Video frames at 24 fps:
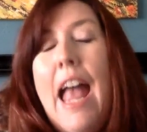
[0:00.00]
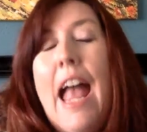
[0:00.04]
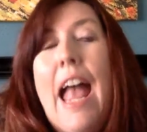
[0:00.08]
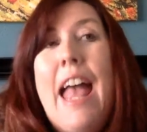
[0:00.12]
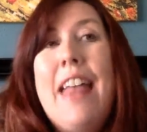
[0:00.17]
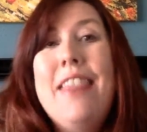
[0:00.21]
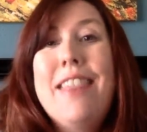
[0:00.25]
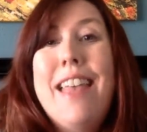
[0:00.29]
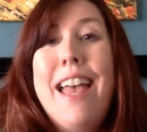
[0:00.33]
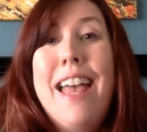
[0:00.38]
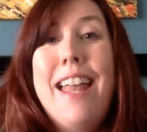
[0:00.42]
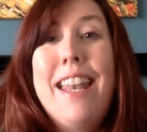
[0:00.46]

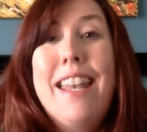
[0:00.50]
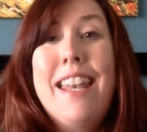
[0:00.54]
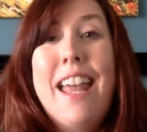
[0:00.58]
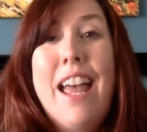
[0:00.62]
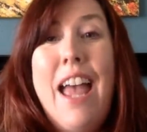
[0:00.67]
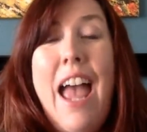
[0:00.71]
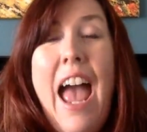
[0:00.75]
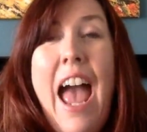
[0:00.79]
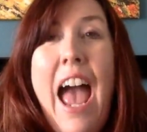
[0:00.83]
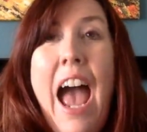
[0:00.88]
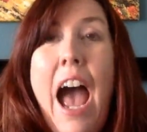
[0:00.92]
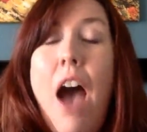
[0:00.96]
And then
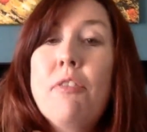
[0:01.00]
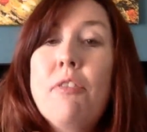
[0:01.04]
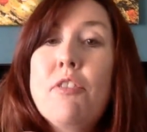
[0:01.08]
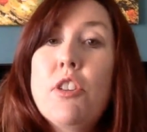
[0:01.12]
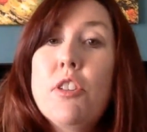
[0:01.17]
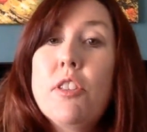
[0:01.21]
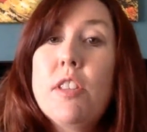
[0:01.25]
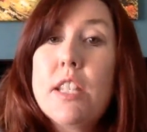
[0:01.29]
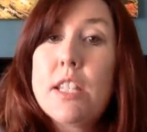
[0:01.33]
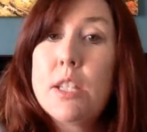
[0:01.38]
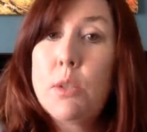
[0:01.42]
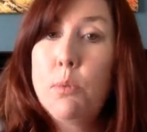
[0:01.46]

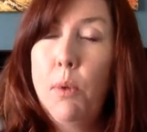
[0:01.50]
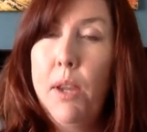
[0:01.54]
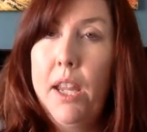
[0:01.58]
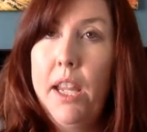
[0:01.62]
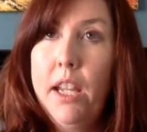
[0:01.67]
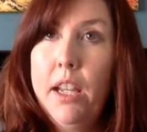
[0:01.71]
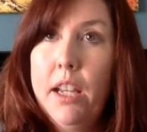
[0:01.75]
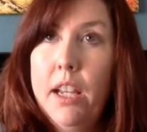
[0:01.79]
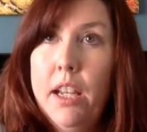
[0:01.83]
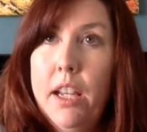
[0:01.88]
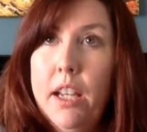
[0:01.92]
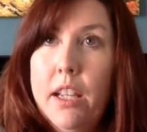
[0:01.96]
after this
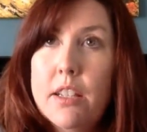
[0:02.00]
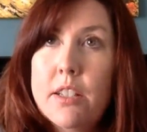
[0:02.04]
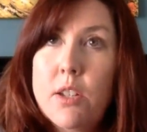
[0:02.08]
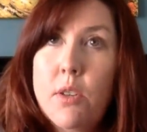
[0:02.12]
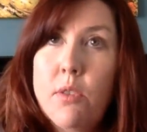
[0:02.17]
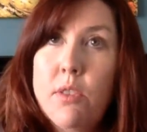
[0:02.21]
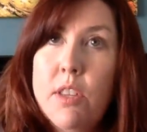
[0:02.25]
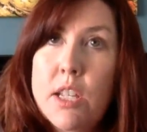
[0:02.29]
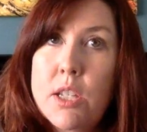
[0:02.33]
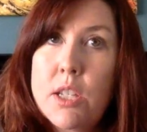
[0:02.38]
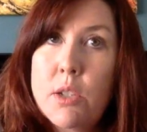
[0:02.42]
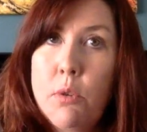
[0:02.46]
week, so
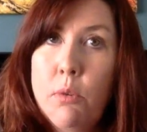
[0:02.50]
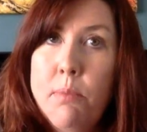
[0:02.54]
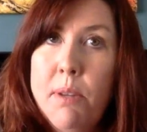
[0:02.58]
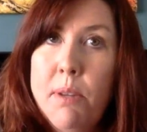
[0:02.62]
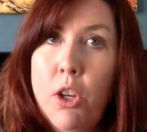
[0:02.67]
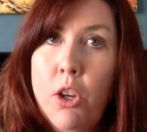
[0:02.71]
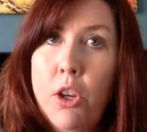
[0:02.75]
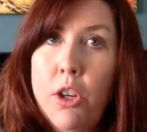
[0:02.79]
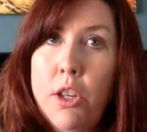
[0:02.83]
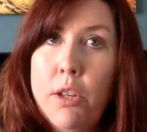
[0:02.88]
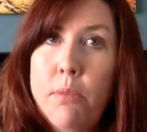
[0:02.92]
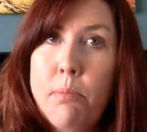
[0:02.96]
this will be
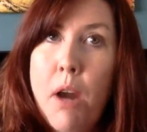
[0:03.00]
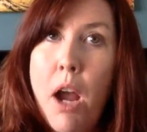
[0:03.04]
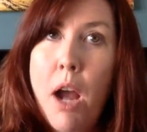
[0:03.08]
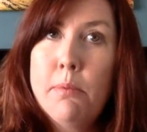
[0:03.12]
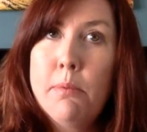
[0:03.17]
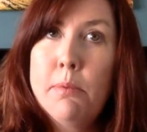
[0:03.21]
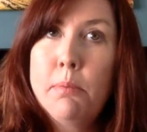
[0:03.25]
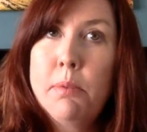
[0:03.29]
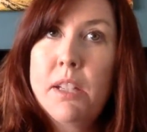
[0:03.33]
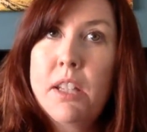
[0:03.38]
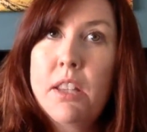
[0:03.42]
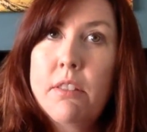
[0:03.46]
good
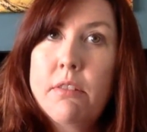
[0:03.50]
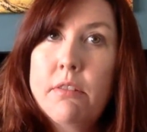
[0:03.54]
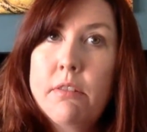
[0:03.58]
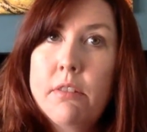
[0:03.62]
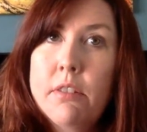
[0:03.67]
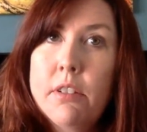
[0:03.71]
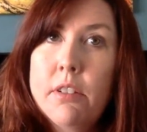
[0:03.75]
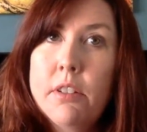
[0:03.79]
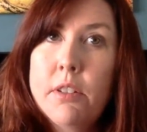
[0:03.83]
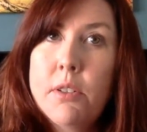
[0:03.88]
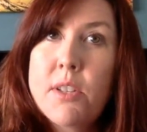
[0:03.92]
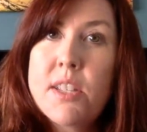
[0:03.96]
probably
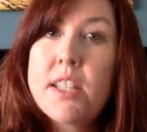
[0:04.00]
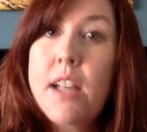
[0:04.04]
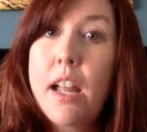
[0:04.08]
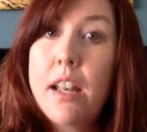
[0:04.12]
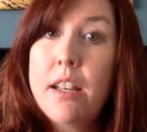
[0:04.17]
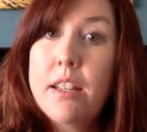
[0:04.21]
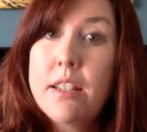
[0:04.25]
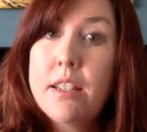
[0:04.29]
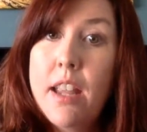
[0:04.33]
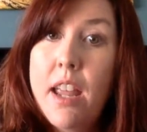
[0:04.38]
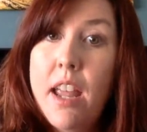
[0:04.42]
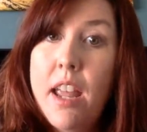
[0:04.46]
through
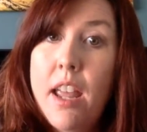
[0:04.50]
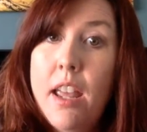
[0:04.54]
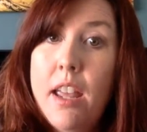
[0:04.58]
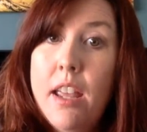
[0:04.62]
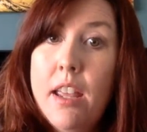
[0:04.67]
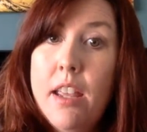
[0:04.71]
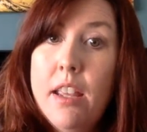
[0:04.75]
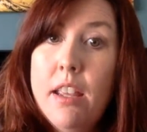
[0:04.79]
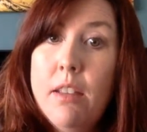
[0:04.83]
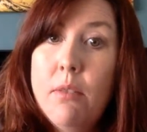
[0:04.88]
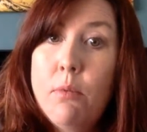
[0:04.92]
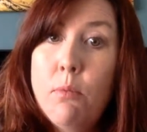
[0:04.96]

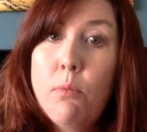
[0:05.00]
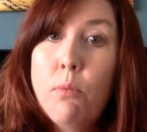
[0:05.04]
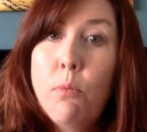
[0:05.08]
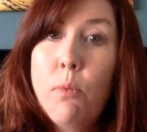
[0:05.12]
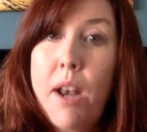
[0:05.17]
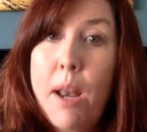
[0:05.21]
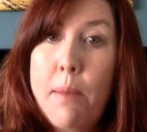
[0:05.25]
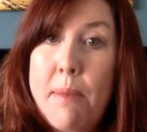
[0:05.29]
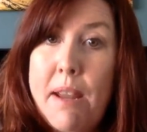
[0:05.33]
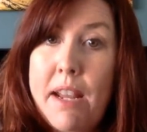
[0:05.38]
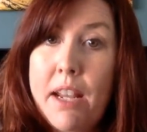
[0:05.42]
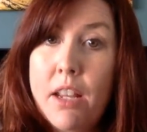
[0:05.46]
Sunday
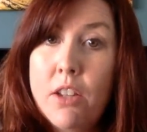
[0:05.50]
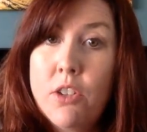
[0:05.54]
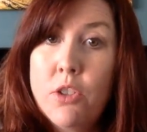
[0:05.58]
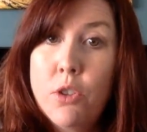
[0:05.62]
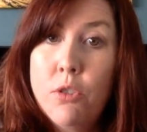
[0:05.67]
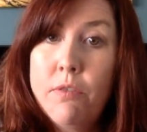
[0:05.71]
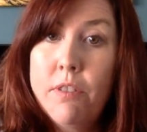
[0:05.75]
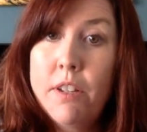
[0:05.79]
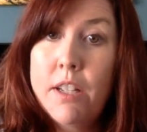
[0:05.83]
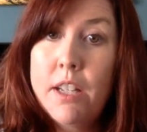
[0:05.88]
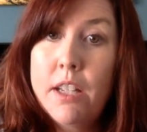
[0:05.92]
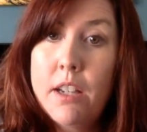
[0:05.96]
when I make a
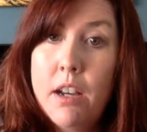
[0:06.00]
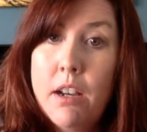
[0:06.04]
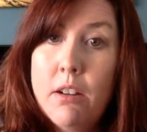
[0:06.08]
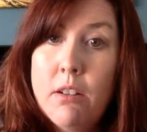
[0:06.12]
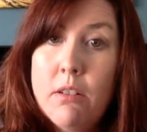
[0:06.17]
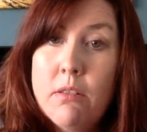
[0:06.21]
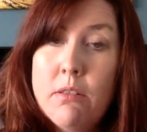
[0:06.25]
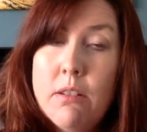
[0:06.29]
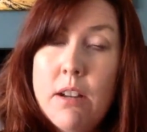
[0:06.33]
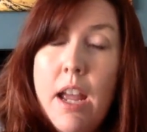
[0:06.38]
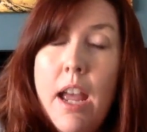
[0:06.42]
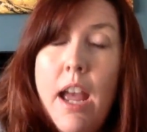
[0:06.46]
new
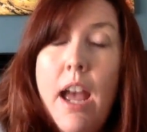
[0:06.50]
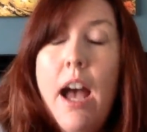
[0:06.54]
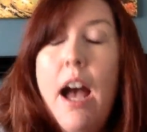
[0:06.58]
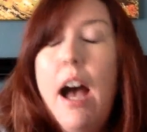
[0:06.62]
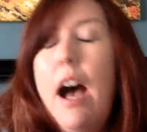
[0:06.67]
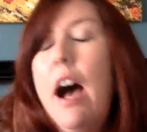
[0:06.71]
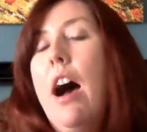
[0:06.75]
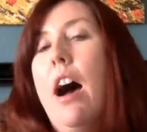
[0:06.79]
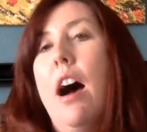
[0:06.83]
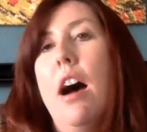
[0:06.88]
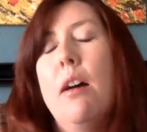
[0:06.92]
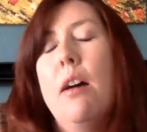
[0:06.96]
video,
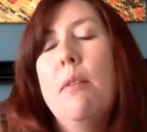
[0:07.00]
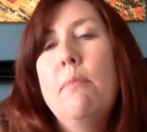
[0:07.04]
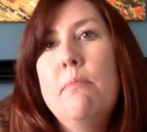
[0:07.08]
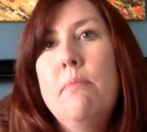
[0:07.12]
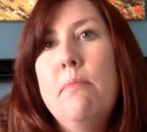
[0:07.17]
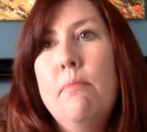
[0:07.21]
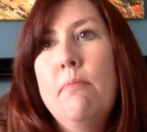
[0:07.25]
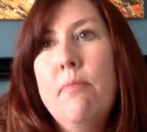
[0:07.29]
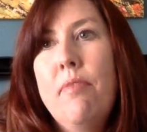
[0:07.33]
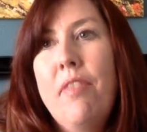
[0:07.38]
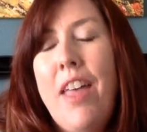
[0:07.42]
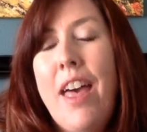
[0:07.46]

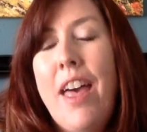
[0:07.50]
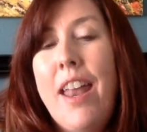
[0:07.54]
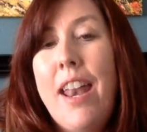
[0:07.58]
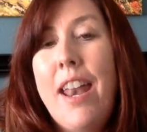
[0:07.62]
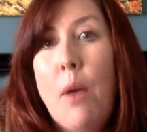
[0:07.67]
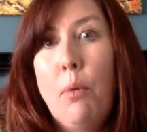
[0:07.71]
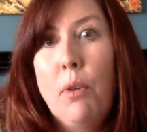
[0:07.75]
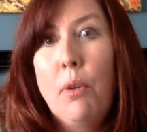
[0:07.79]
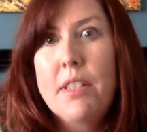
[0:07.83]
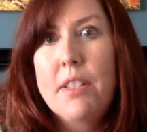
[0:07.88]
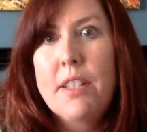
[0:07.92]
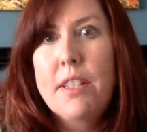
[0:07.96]
then I
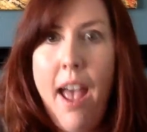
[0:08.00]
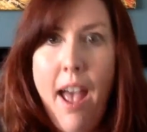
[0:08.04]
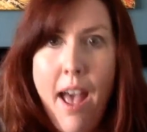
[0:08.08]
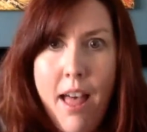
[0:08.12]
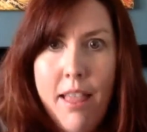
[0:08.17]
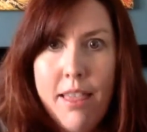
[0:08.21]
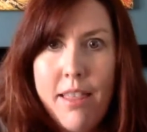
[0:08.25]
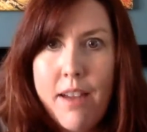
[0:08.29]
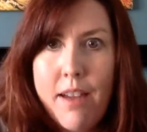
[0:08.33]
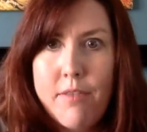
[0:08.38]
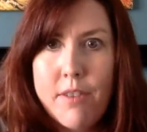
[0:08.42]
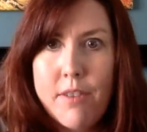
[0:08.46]
will
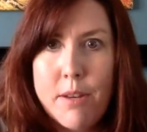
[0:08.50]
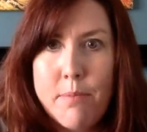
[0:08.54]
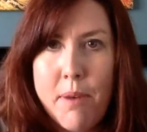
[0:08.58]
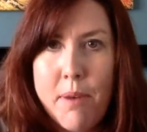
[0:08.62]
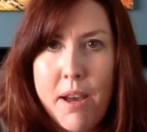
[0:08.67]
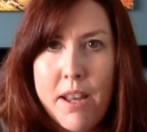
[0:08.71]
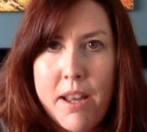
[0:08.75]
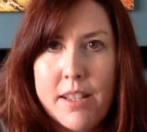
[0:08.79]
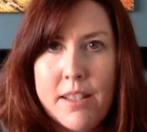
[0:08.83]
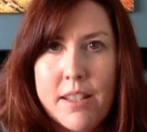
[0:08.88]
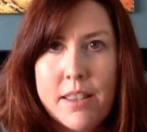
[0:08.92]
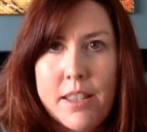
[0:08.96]
tell
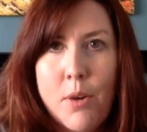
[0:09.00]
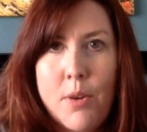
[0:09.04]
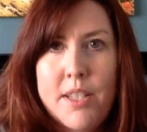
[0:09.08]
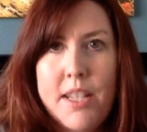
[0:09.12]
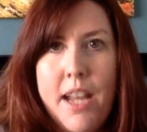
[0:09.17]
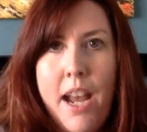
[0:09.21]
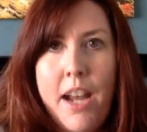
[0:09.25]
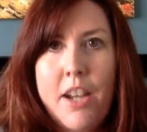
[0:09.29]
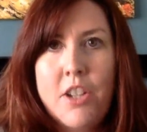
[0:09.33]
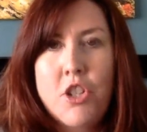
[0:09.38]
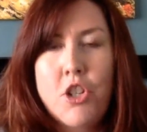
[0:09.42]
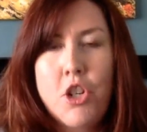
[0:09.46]
everybody that there was
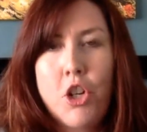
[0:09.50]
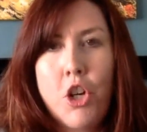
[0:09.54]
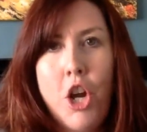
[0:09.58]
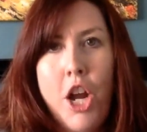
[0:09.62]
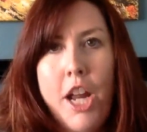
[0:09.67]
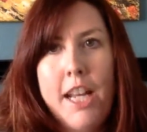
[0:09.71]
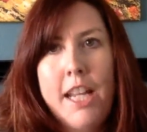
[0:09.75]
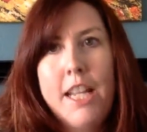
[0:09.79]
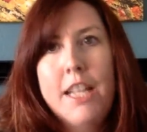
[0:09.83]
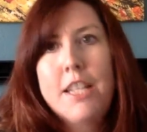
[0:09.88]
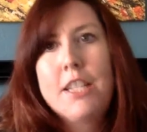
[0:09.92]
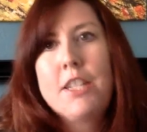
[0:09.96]
extra credit.